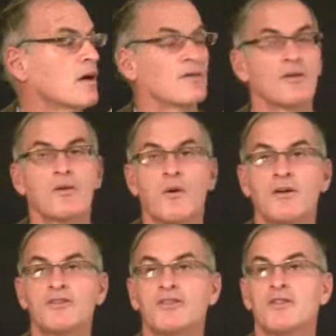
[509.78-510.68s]
On the
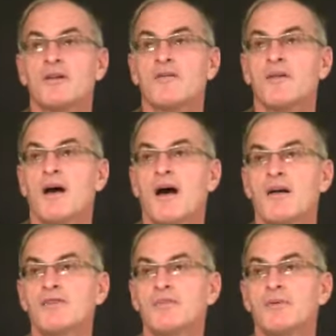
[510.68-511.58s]
question of the
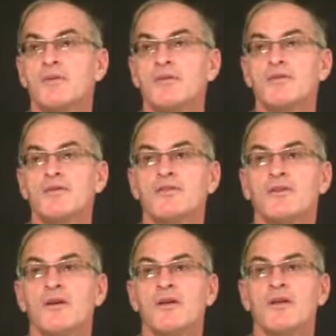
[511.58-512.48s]
hospitals,
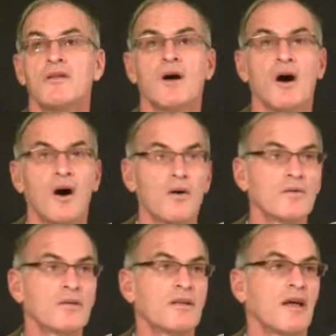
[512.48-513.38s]
the
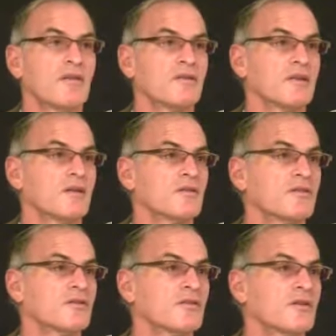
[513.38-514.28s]
only
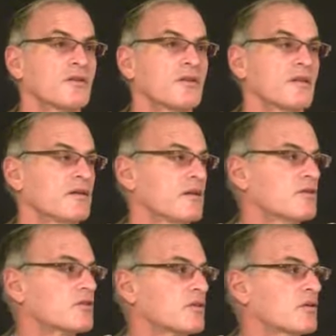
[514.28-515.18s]
evidence that
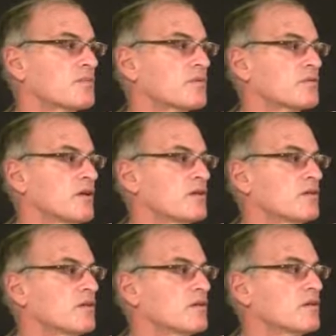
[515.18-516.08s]
Israel
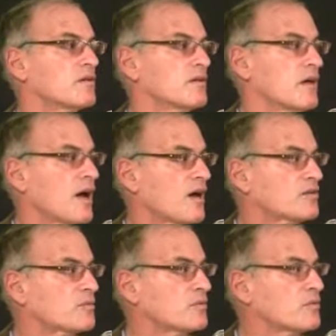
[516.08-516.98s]
presented that the
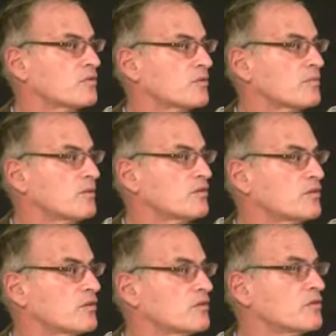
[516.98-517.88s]
hospitals were
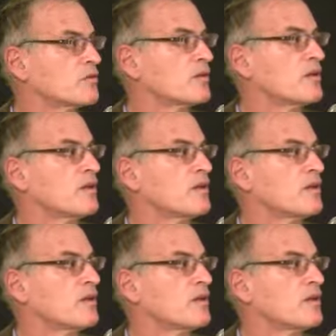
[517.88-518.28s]
misused,